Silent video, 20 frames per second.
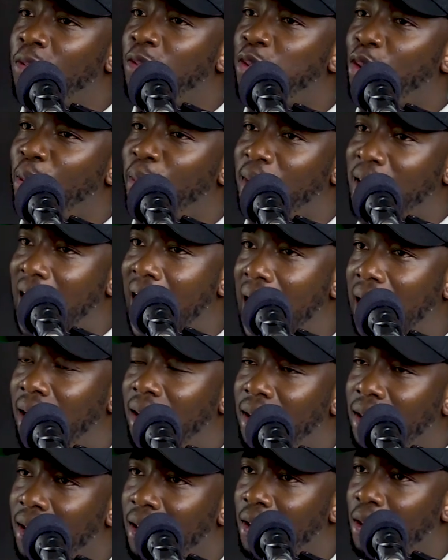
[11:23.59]
from
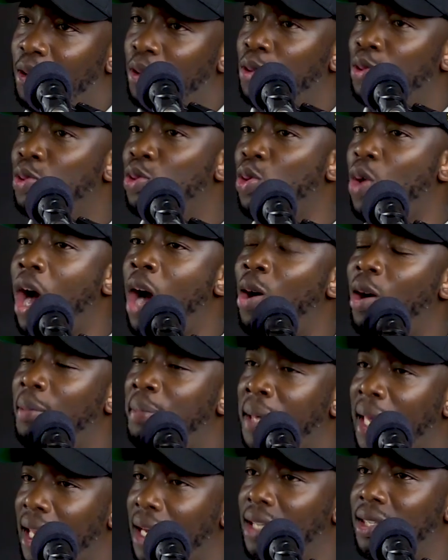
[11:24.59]
young to
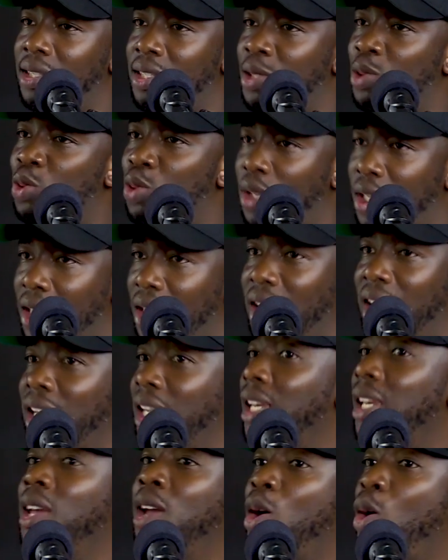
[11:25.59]
our parents to an
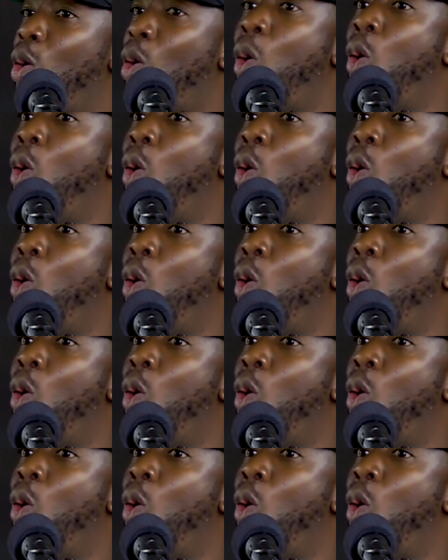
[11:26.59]
ingrain,